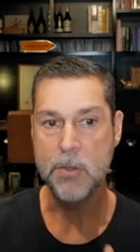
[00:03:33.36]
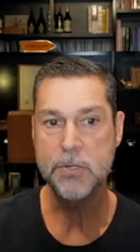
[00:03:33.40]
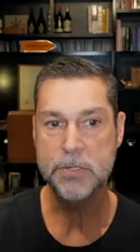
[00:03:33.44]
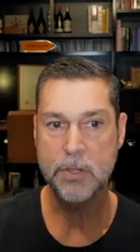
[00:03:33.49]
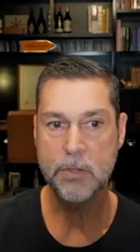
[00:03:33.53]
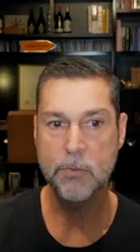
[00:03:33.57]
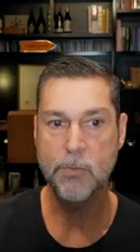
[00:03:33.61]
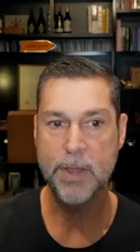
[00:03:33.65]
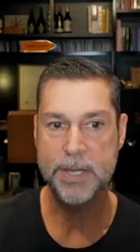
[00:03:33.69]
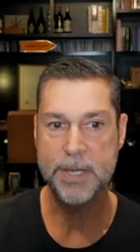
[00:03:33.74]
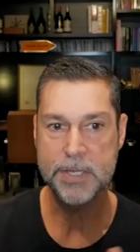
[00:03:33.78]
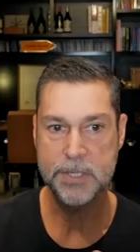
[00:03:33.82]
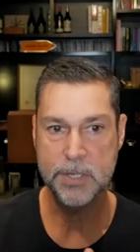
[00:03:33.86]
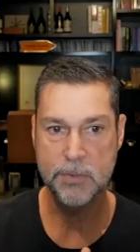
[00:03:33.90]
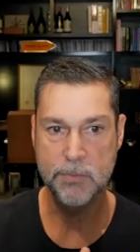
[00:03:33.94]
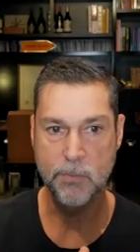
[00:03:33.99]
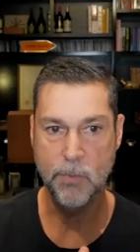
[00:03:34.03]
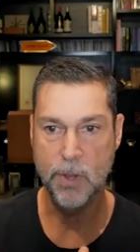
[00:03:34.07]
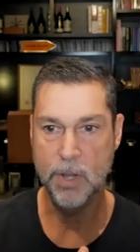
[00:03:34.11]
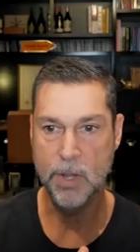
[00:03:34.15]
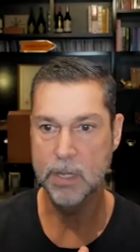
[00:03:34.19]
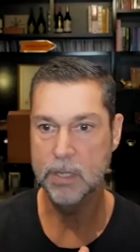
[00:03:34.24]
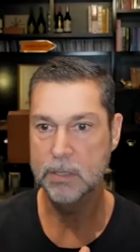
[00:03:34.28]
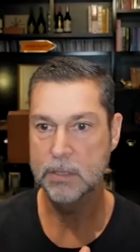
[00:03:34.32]
of the Western
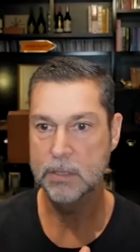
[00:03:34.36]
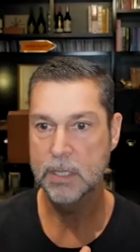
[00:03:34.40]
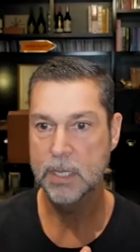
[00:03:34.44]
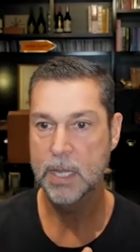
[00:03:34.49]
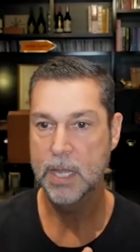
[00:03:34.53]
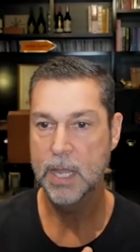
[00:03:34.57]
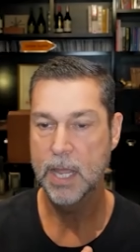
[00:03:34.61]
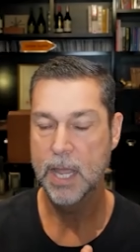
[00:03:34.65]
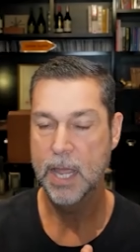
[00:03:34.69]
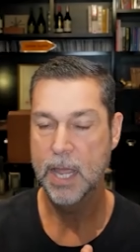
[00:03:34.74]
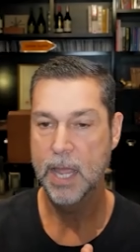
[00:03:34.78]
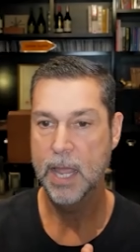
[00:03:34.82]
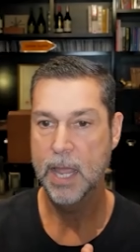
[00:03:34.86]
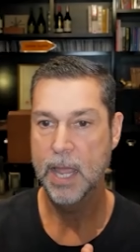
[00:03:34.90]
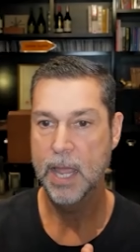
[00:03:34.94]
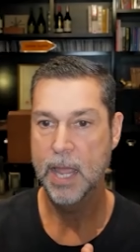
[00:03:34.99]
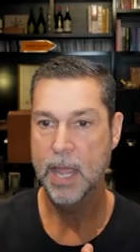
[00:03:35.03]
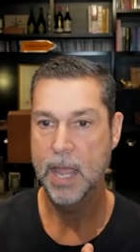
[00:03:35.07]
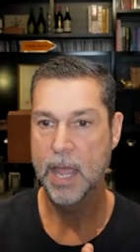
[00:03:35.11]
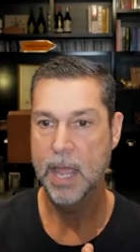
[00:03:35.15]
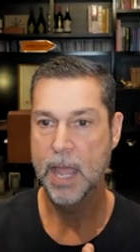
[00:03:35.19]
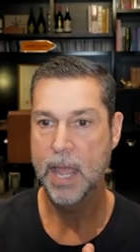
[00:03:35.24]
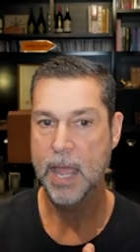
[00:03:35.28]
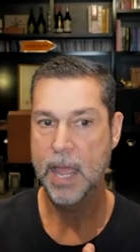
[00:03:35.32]
world
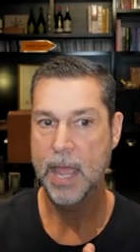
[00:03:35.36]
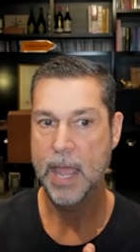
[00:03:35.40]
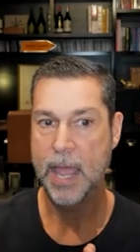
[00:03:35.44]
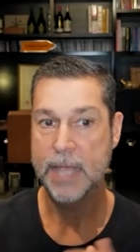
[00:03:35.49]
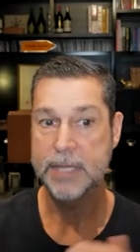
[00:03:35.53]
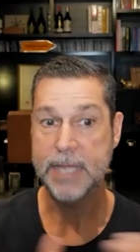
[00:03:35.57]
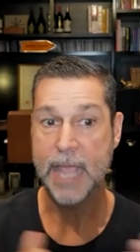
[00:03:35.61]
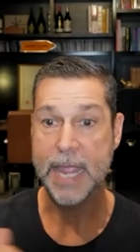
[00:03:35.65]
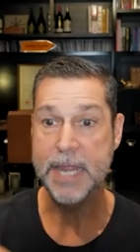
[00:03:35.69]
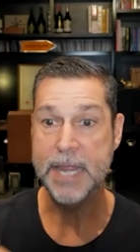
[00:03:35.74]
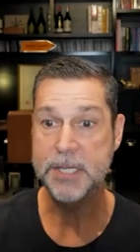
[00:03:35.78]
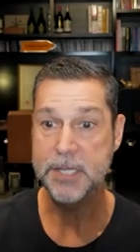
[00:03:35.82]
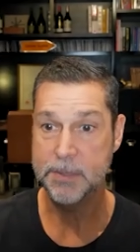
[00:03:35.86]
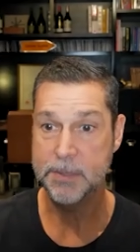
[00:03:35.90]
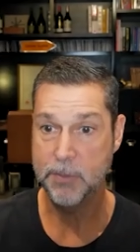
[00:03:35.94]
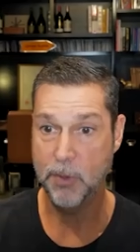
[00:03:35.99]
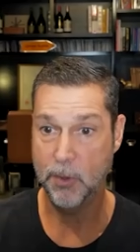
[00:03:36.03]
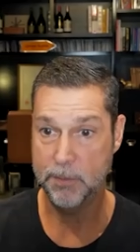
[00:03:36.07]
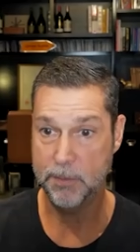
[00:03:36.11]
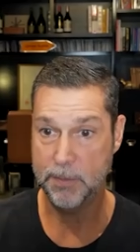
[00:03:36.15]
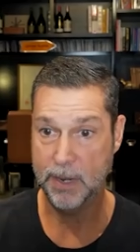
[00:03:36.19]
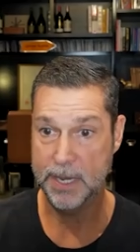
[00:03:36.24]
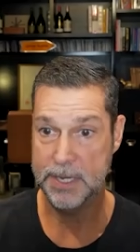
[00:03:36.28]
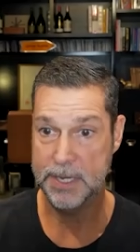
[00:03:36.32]
has aging
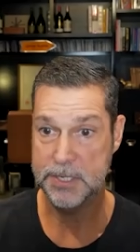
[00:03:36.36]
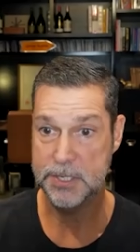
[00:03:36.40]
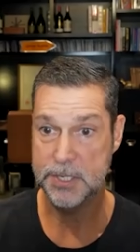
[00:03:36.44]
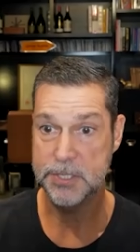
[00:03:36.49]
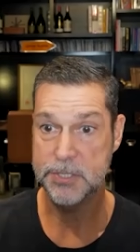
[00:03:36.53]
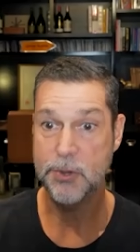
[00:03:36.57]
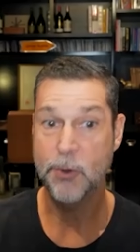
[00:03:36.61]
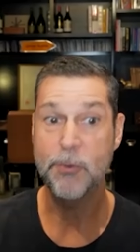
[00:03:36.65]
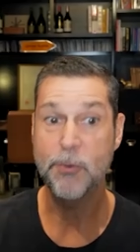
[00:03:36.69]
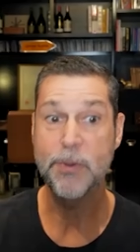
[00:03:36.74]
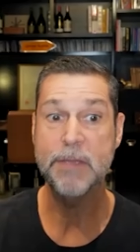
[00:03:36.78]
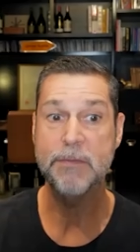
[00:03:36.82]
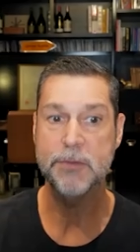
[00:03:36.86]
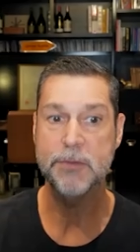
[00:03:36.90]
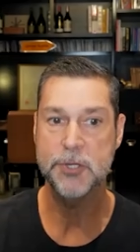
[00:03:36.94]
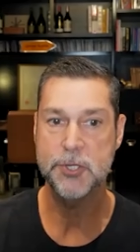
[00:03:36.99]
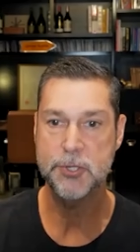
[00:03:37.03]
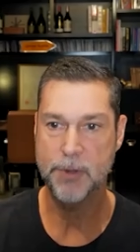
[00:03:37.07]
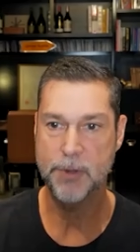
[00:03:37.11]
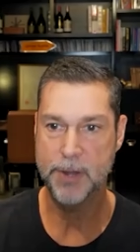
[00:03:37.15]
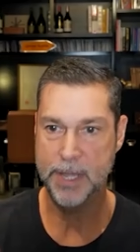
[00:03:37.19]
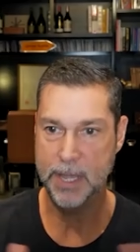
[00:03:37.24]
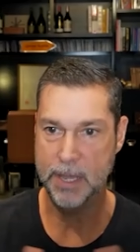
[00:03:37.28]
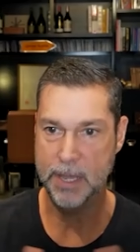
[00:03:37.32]
populations or even shrinking